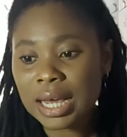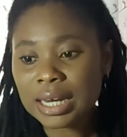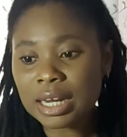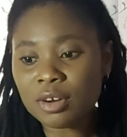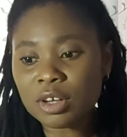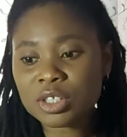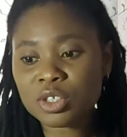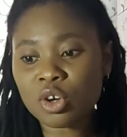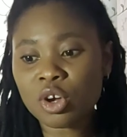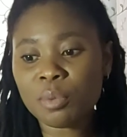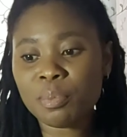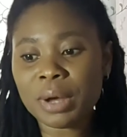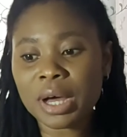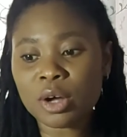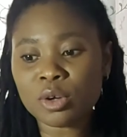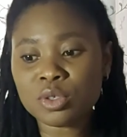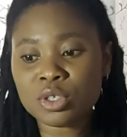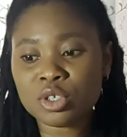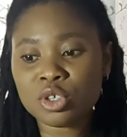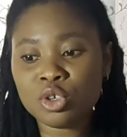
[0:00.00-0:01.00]
Now let's talk
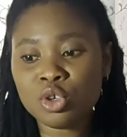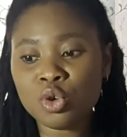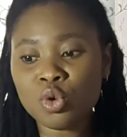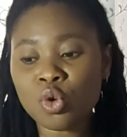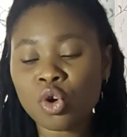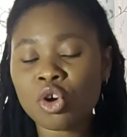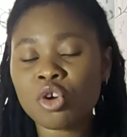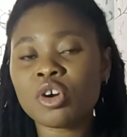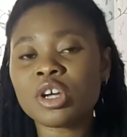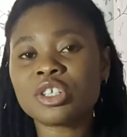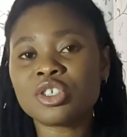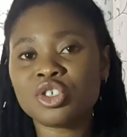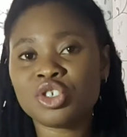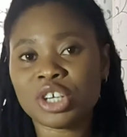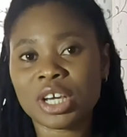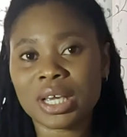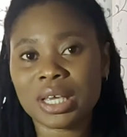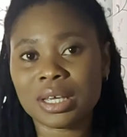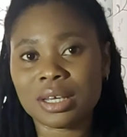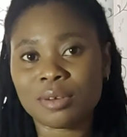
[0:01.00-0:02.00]
about you
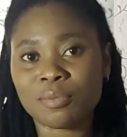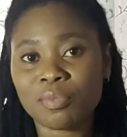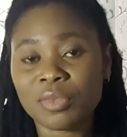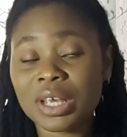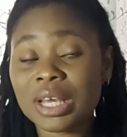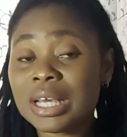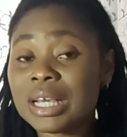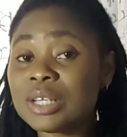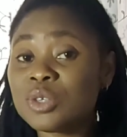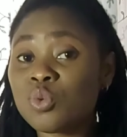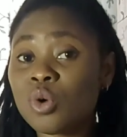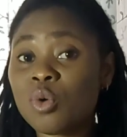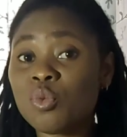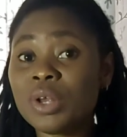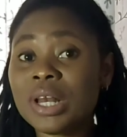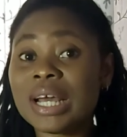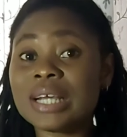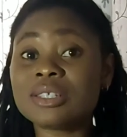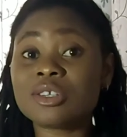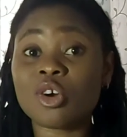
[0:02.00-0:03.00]
cross-checking. It's what
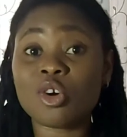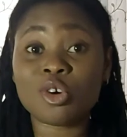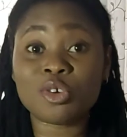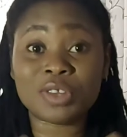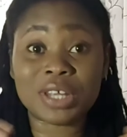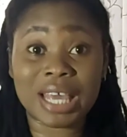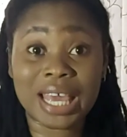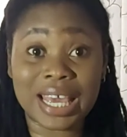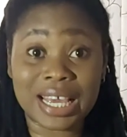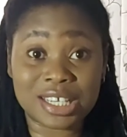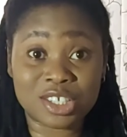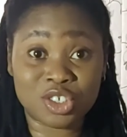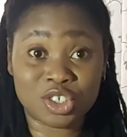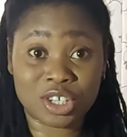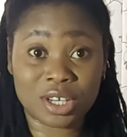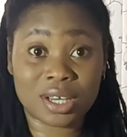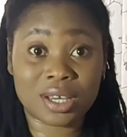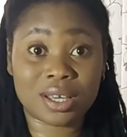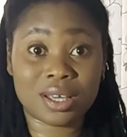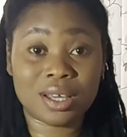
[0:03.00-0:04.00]
we like to call the air
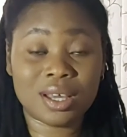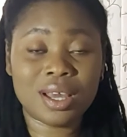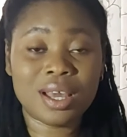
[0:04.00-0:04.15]
check.